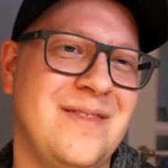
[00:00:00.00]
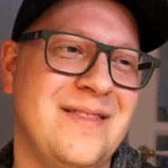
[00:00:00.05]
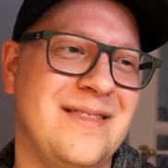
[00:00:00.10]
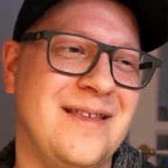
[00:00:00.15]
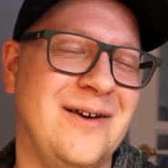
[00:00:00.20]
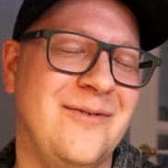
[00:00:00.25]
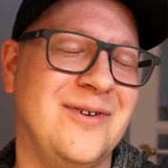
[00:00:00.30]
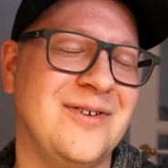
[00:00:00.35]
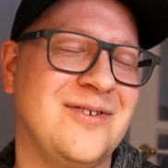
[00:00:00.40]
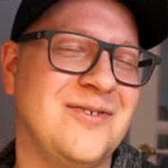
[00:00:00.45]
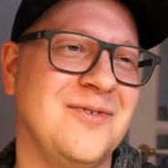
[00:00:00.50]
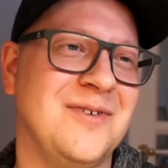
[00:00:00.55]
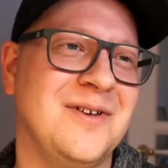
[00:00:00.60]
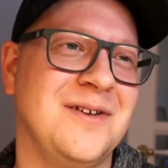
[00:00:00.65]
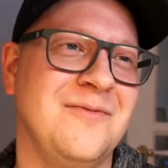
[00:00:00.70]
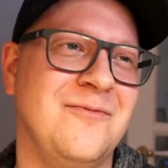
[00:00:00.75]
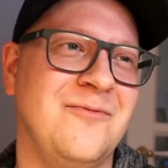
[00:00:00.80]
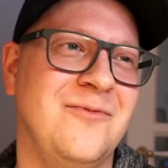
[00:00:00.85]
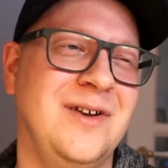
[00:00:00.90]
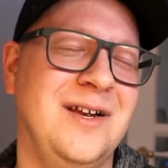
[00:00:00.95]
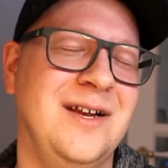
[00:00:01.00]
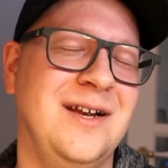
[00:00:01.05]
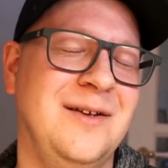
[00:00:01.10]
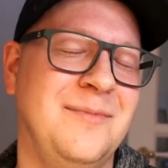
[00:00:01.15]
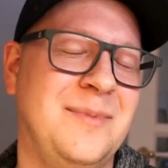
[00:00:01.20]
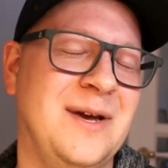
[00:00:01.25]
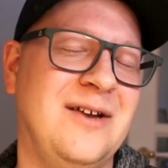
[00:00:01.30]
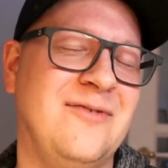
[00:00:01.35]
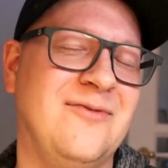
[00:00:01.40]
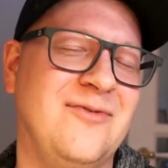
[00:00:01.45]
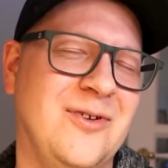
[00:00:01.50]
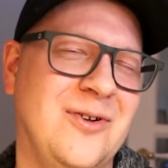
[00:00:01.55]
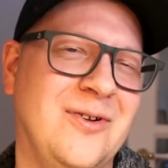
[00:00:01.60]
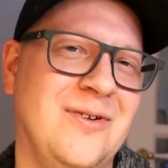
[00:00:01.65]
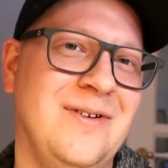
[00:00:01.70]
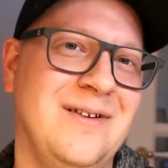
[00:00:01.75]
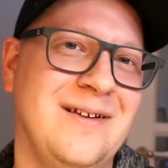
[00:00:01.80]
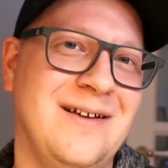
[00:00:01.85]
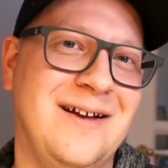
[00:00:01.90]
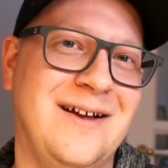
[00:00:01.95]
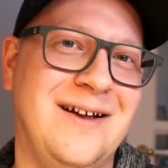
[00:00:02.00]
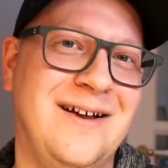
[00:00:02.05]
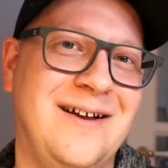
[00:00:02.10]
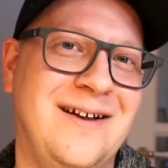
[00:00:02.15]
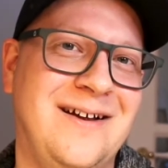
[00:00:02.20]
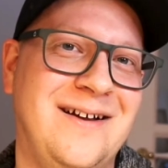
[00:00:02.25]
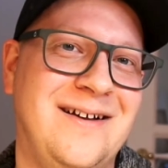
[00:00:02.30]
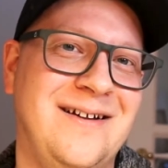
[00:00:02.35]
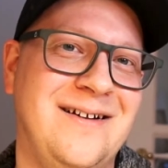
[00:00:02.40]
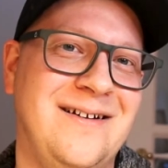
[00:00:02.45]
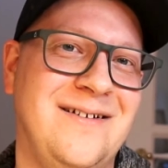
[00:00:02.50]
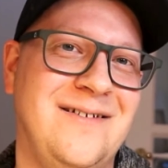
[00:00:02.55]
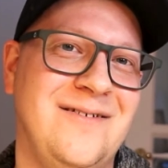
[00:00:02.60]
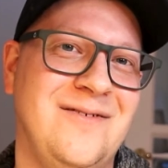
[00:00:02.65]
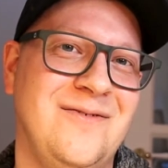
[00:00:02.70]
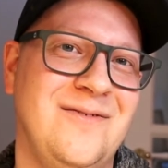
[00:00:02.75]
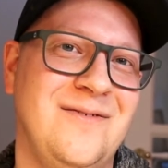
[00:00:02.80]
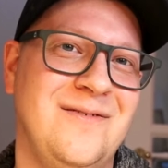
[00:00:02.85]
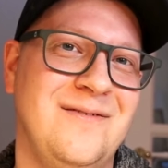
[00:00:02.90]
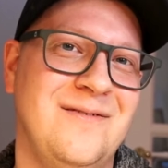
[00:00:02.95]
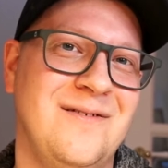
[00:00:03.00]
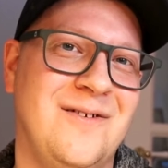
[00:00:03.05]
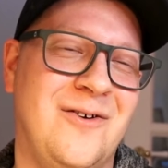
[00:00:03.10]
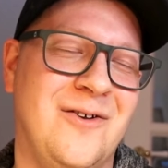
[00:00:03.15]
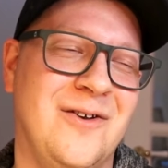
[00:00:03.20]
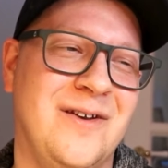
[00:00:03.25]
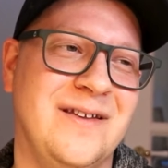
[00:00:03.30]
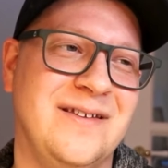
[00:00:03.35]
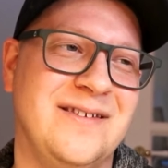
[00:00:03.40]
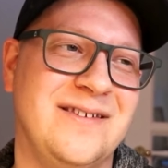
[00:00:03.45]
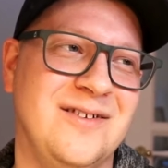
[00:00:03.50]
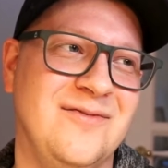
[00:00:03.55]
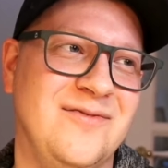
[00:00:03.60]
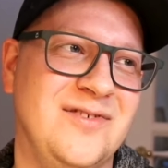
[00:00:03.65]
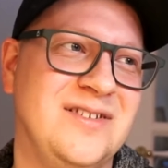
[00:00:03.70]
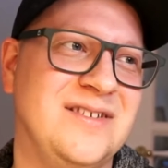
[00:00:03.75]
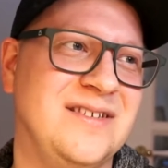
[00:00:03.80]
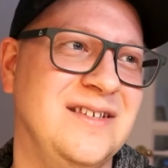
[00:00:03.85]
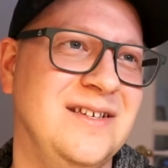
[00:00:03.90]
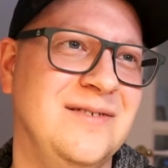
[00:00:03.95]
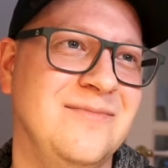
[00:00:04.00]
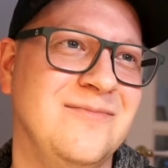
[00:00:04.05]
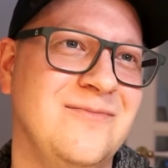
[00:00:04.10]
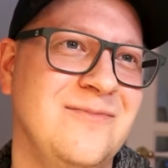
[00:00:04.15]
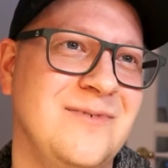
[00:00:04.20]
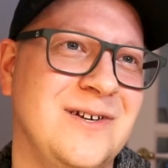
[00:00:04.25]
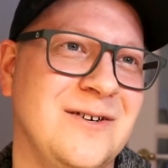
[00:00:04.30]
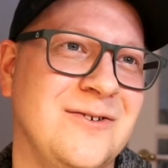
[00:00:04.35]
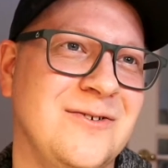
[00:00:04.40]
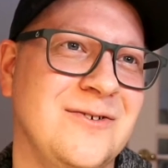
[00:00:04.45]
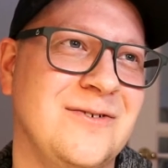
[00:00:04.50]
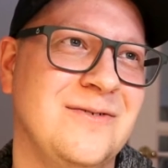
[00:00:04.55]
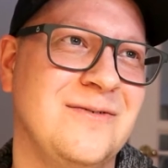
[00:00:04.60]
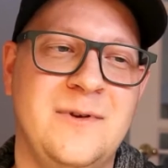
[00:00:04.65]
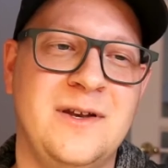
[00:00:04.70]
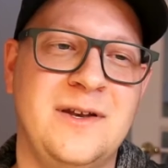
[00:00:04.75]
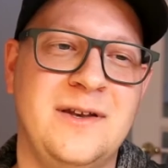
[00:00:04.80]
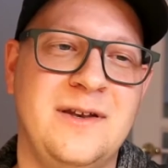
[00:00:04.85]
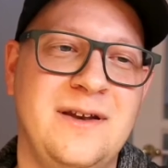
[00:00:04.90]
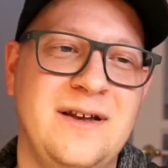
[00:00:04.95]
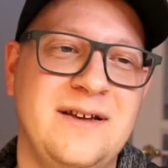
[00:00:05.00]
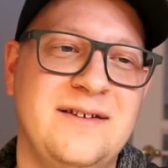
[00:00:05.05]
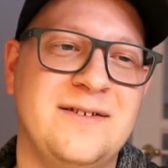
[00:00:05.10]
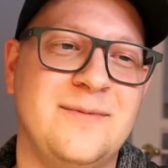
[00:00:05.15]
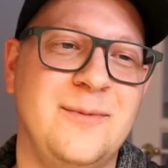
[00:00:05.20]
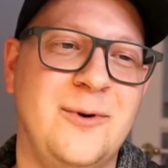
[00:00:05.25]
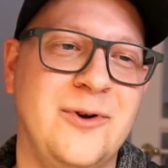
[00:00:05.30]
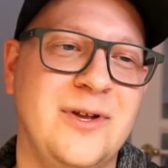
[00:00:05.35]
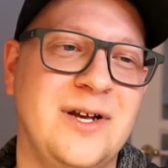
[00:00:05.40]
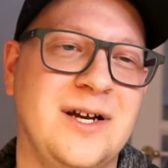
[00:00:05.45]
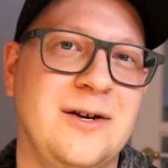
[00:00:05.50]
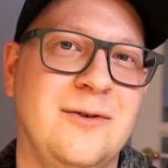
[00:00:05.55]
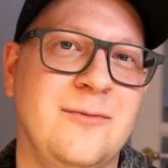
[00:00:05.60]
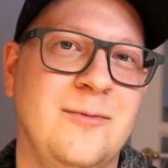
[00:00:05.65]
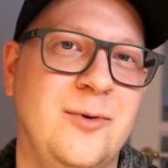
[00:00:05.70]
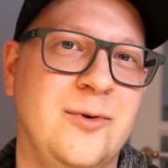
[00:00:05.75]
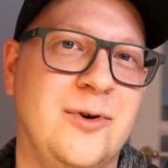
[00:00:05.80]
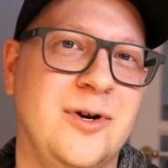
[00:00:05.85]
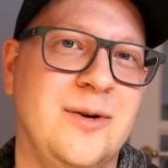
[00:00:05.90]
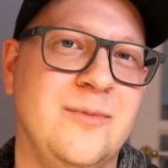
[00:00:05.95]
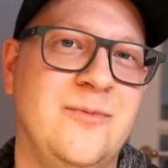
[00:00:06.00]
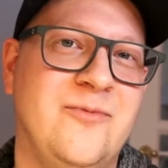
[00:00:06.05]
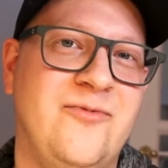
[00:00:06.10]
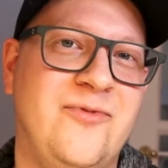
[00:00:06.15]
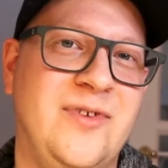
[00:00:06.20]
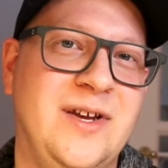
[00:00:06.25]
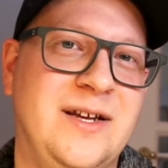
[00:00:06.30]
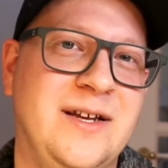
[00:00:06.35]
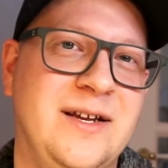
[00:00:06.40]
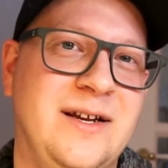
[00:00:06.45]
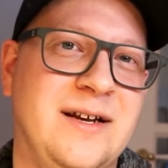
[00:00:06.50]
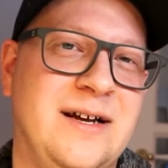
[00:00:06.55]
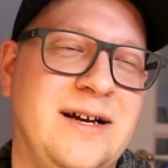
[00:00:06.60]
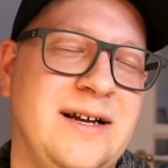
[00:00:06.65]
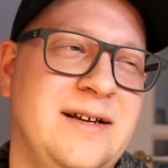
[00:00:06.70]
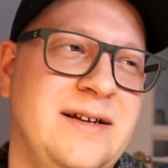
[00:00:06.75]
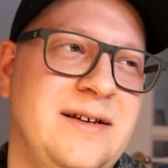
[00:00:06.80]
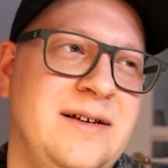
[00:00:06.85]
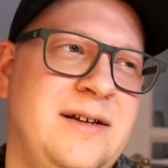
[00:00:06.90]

that was really painful on the self-esteem count. The next morning I woke up thinking like,